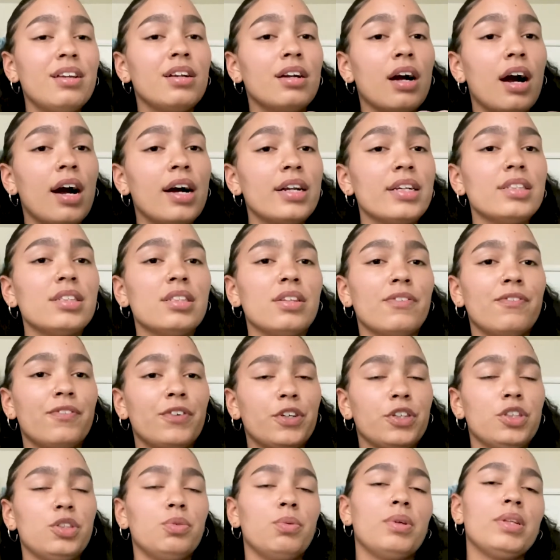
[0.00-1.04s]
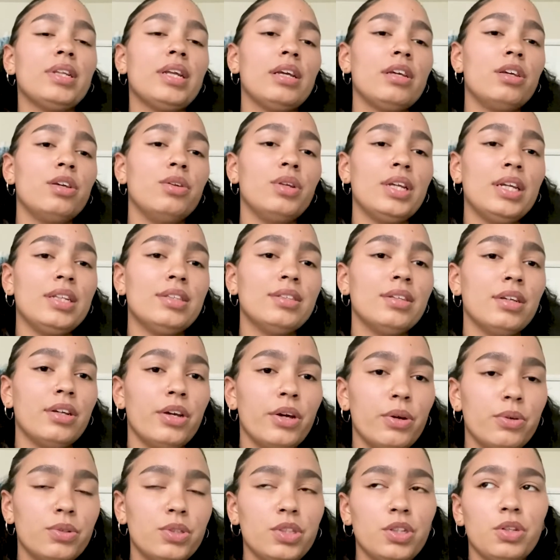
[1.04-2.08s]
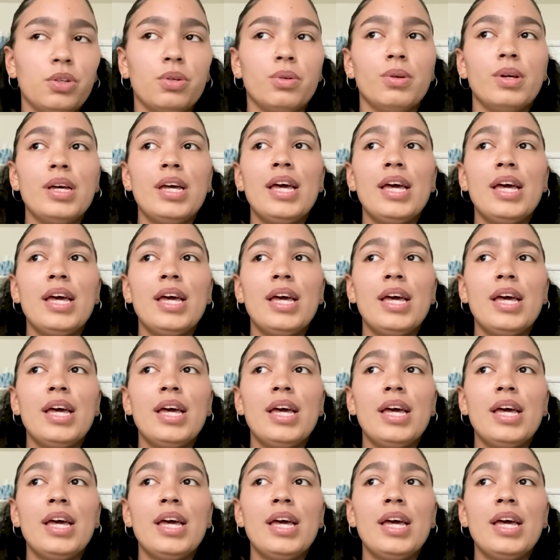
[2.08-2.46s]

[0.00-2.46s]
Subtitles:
God is the first one that you need to go to.